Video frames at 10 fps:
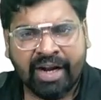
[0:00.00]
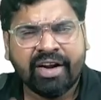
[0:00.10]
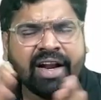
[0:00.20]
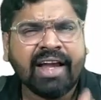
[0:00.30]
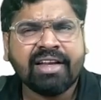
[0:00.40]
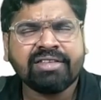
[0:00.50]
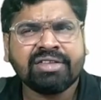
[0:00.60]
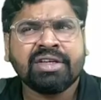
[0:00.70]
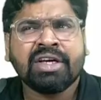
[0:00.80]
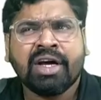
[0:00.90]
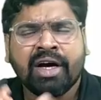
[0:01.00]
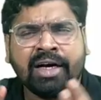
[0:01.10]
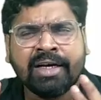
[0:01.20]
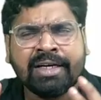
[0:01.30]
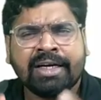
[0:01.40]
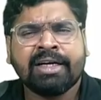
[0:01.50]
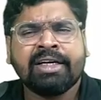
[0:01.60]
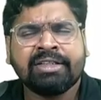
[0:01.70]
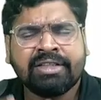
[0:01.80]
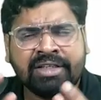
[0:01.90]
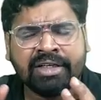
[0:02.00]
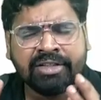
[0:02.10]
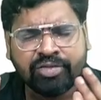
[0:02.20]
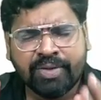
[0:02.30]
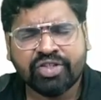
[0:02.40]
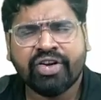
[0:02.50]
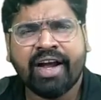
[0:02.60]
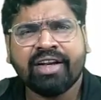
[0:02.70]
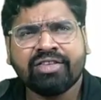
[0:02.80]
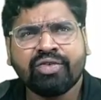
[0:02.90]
Dryness, this much dryness,